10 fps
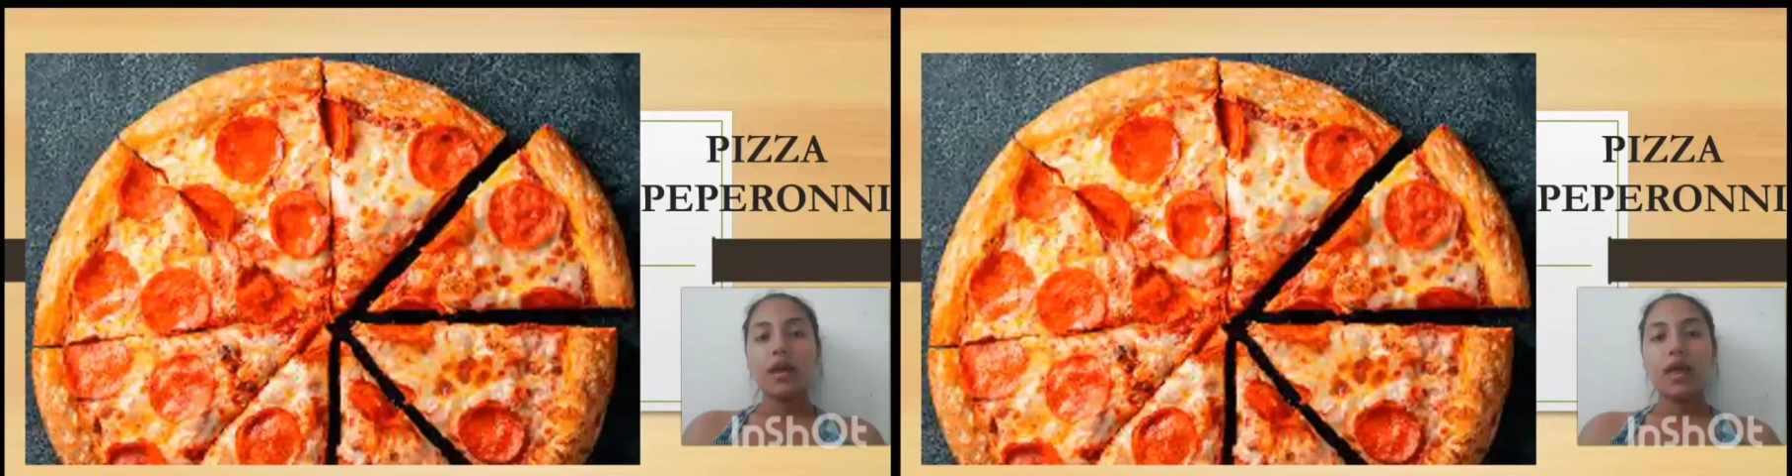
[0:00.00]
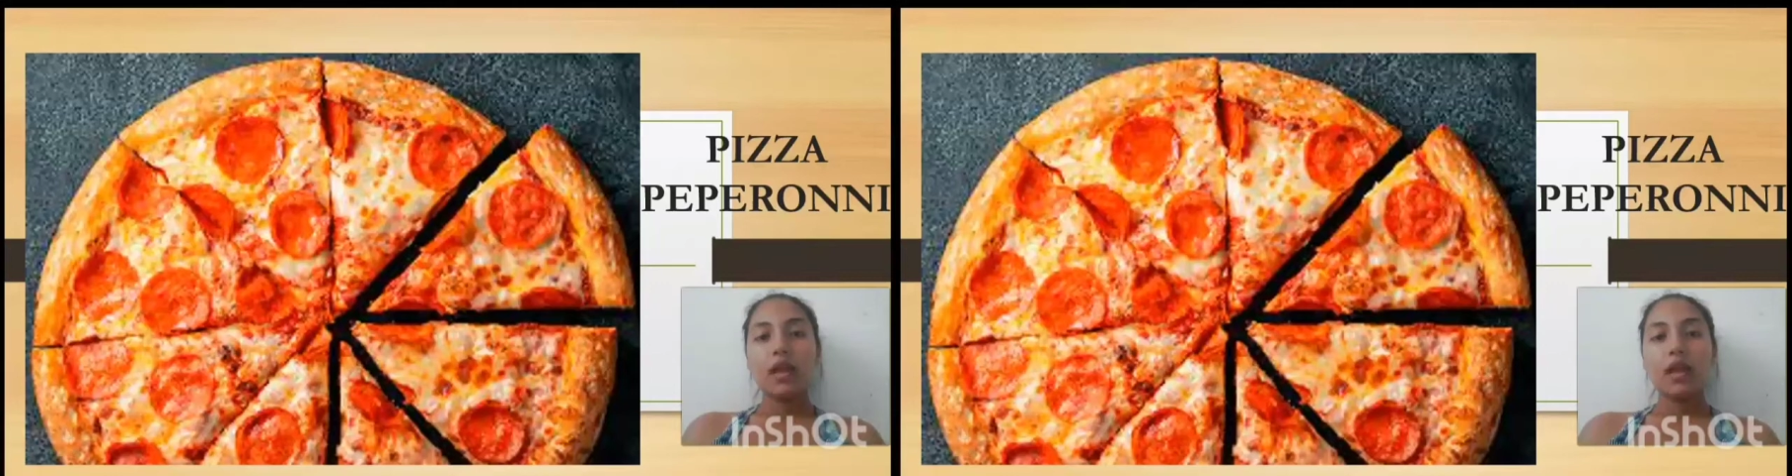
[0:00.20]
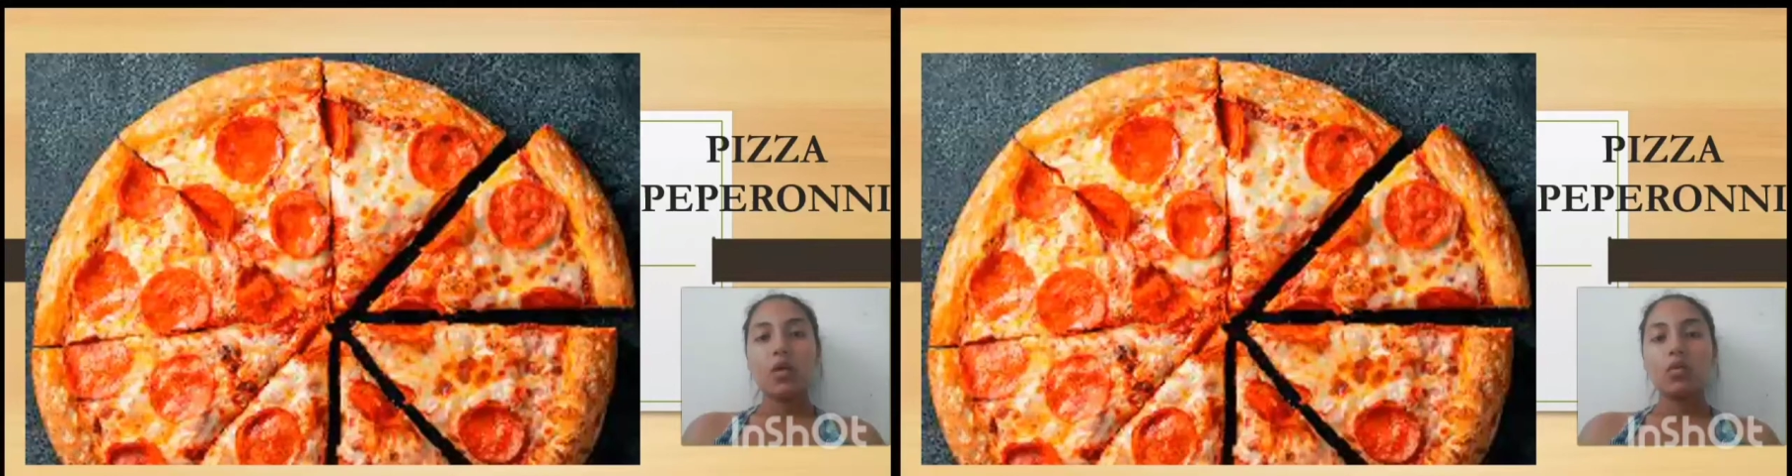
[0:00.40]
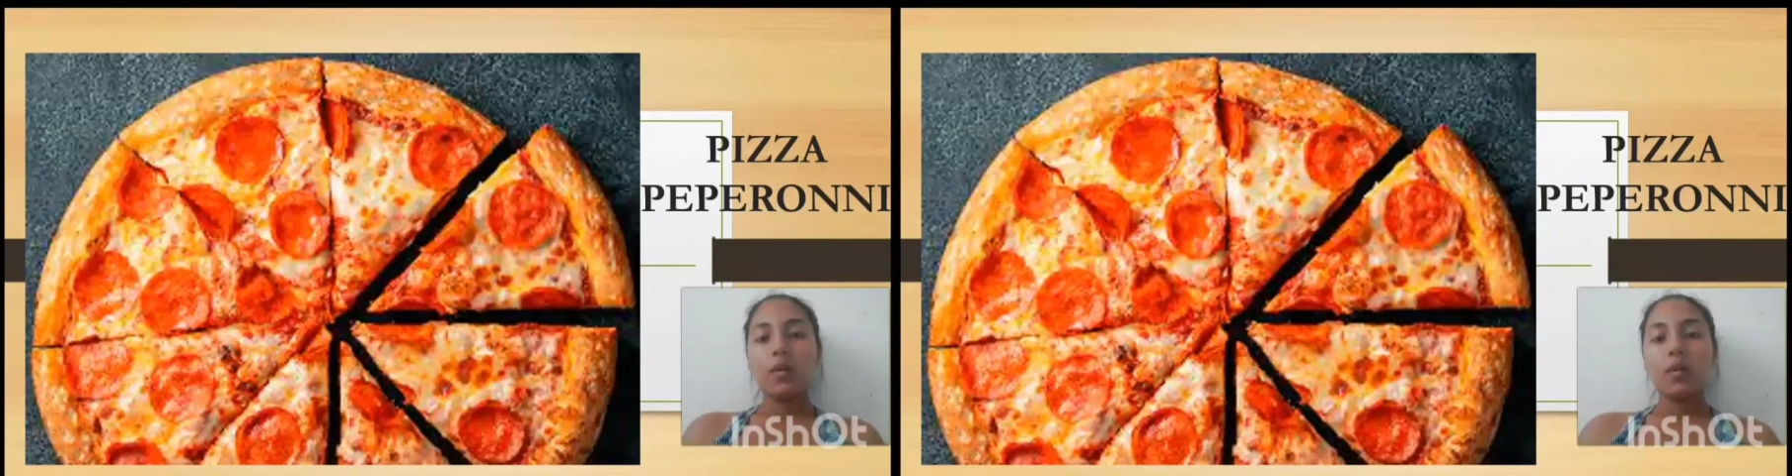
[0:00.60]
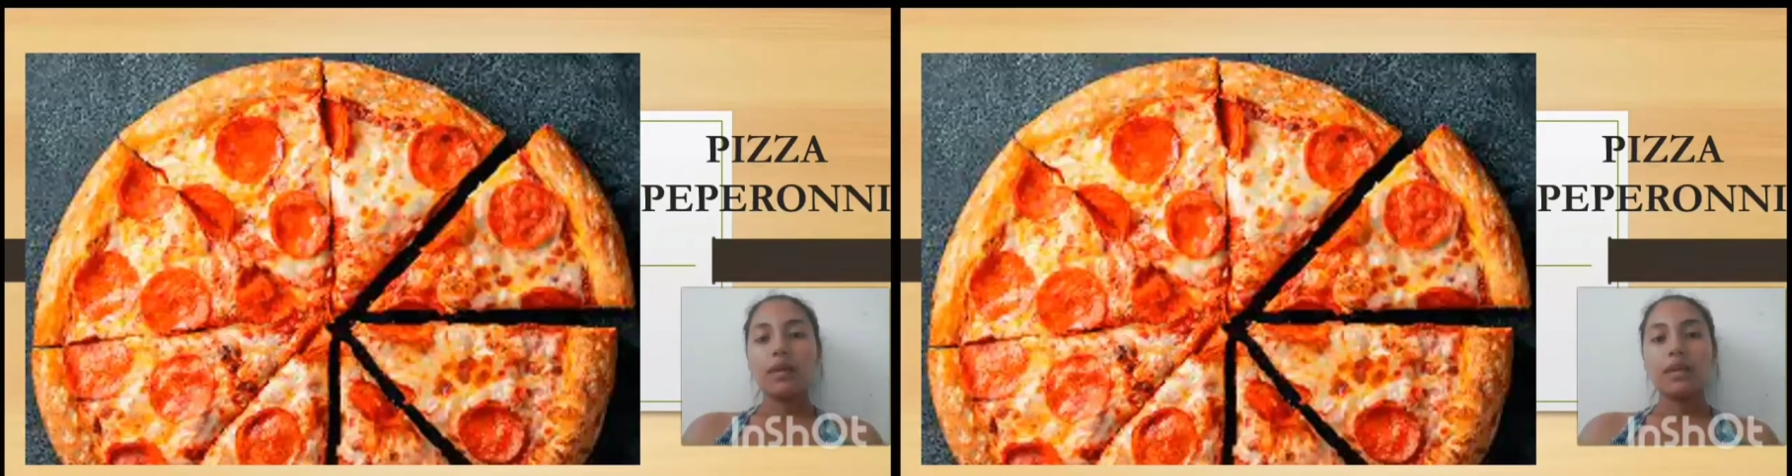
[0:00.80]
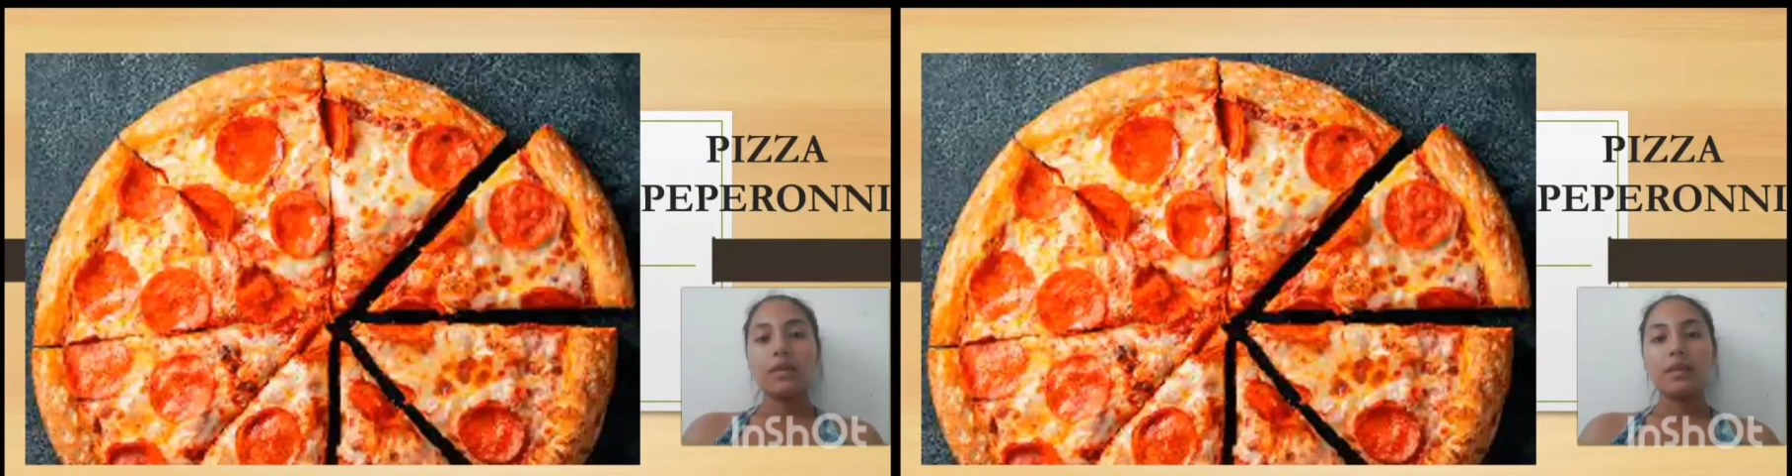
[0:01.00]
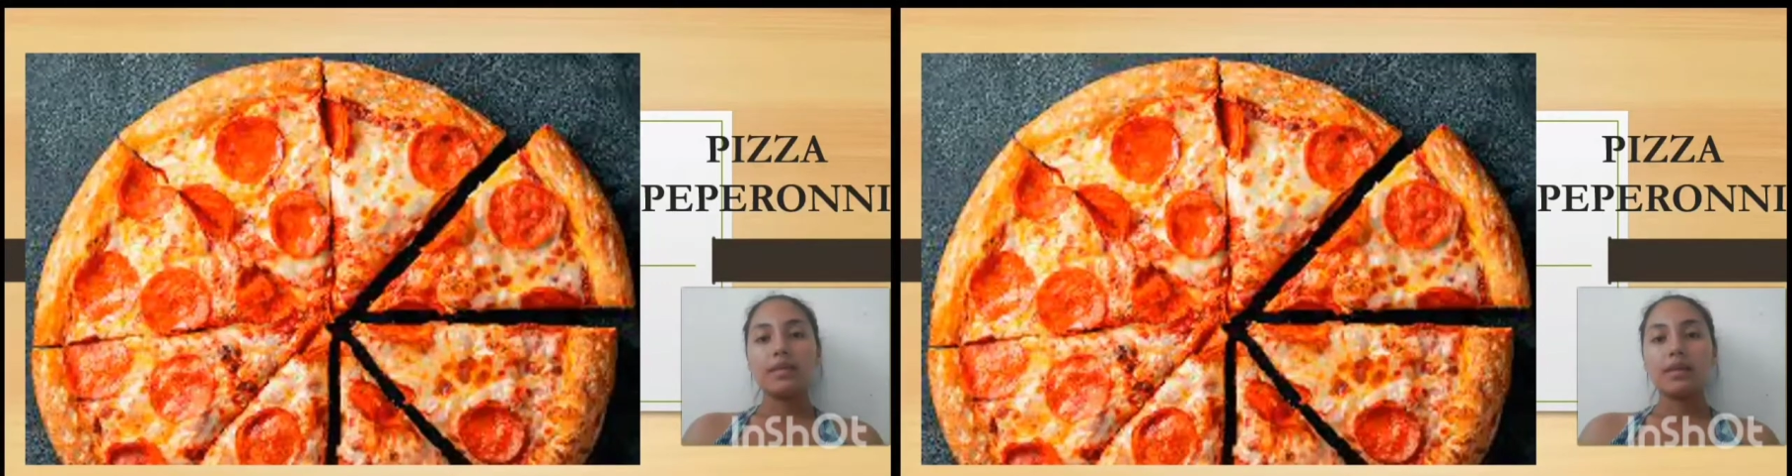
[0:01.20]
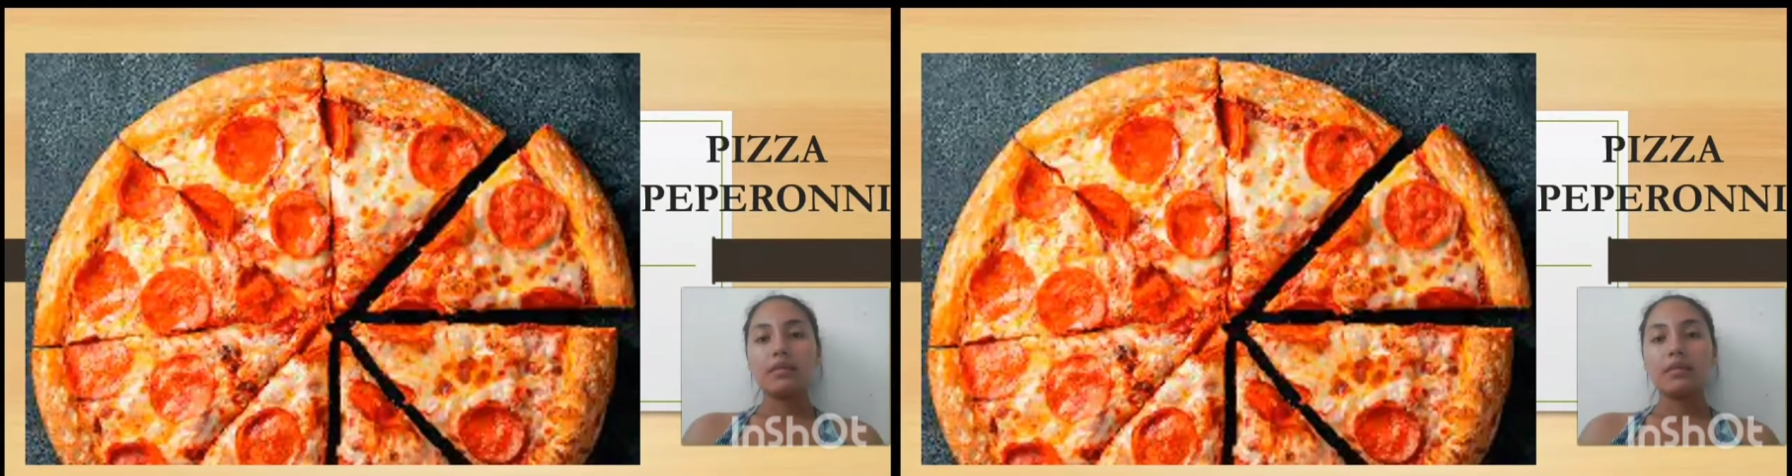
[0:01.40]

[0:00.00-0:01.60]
Hello, my name is